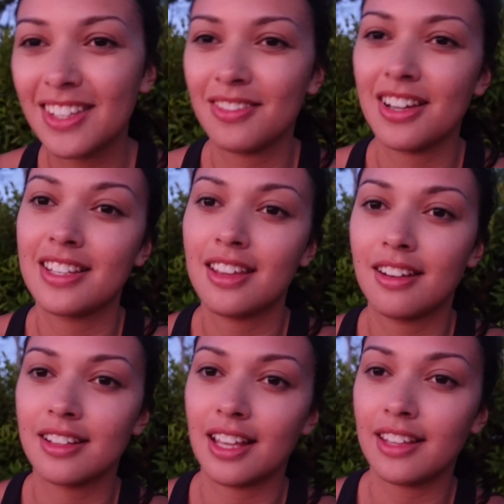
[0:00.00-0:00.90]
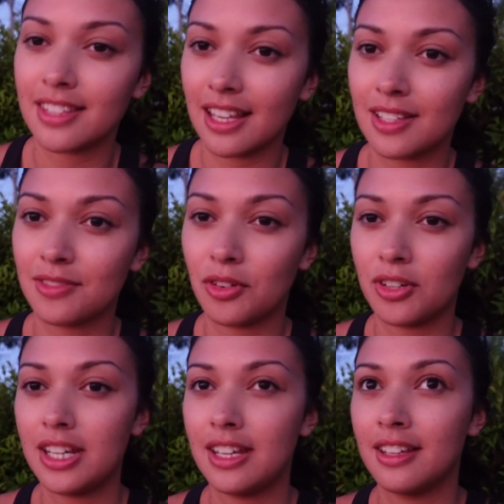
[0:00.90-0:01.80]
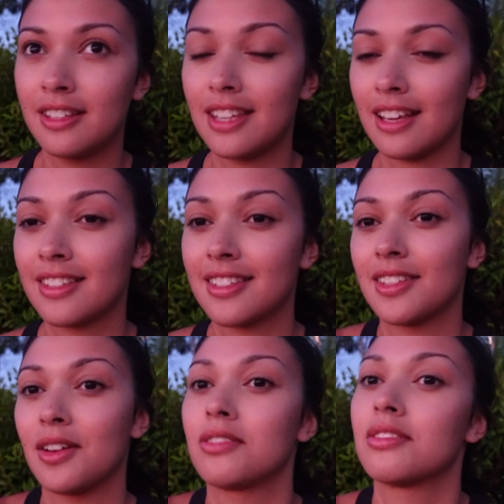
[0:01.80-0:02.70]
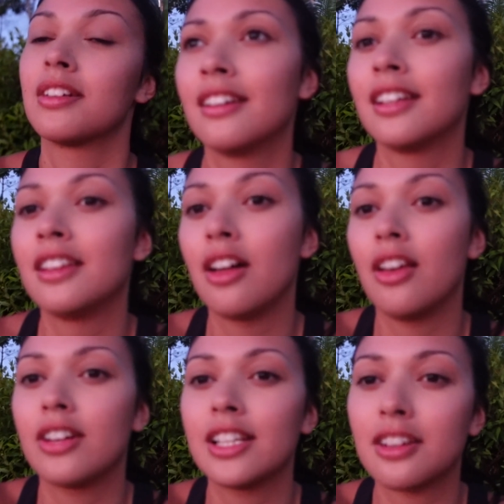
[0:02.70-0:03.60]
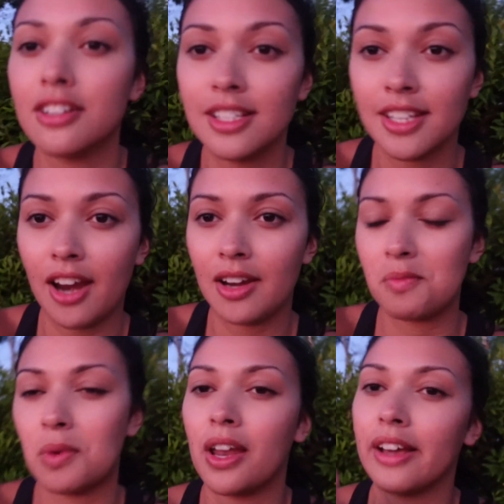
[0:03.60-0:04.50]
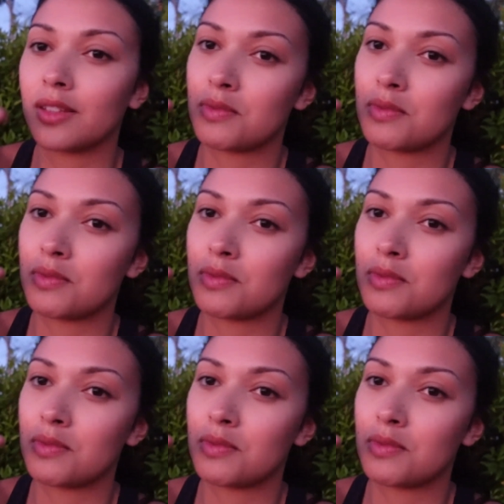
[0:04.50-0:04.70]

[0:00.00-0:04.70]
Sunrise here is at 6:46, so not long. It's already starting, but like the